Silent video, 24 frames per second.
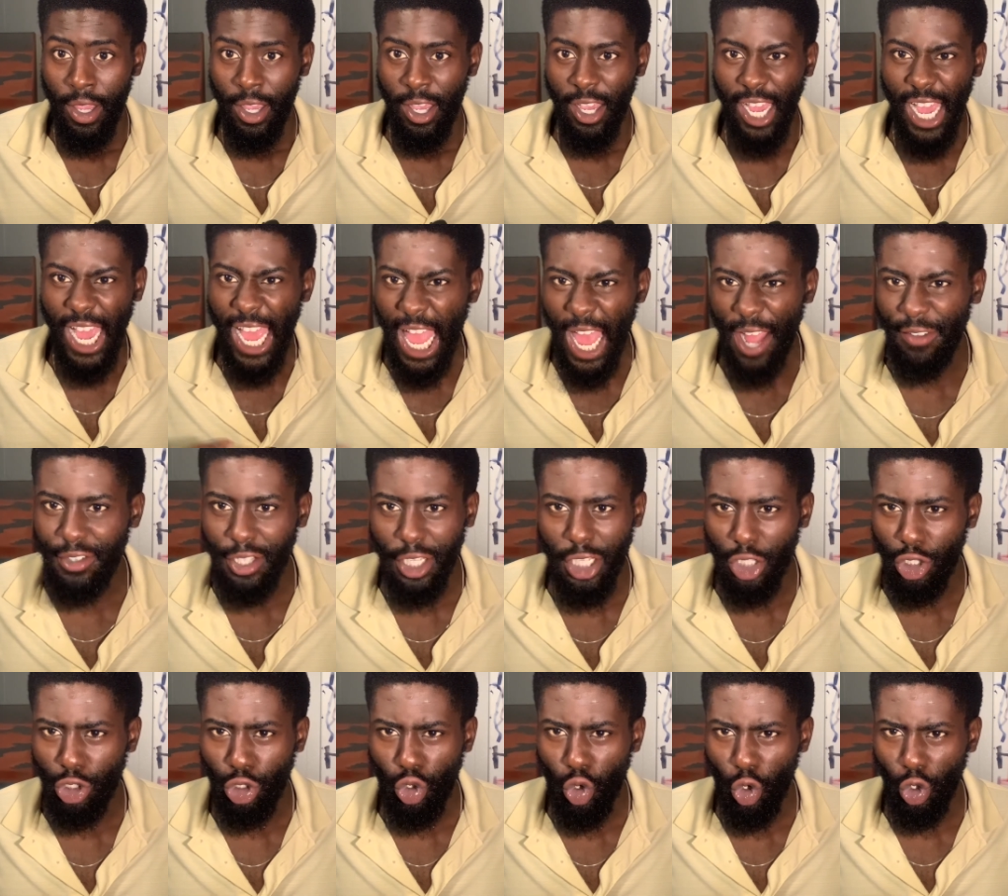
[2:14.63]
I have to get
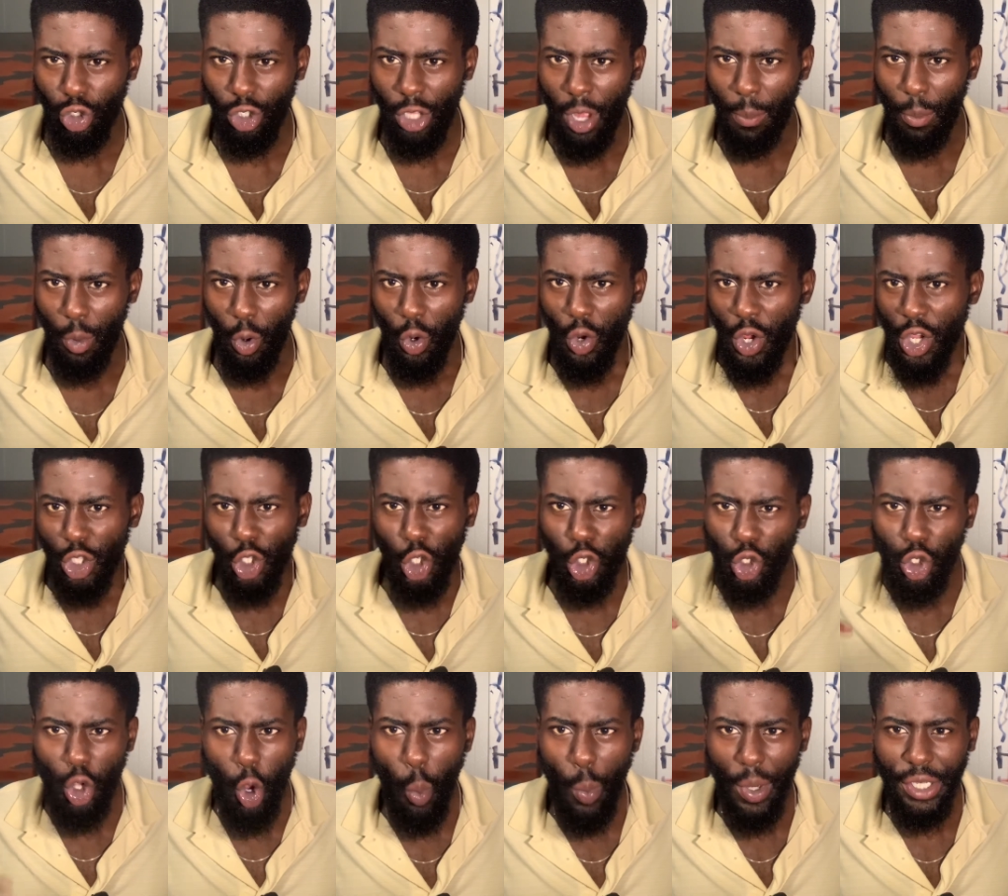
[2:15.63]
this girl's number. There's
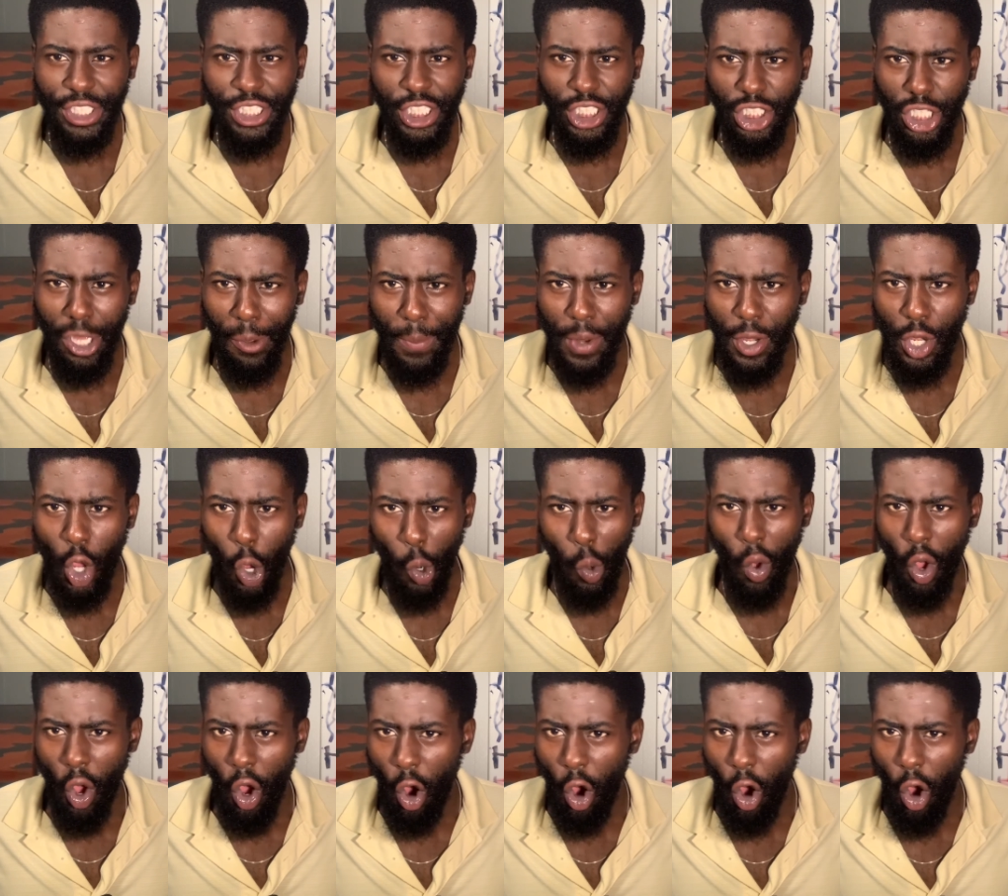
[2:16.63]
no way she can tell me no.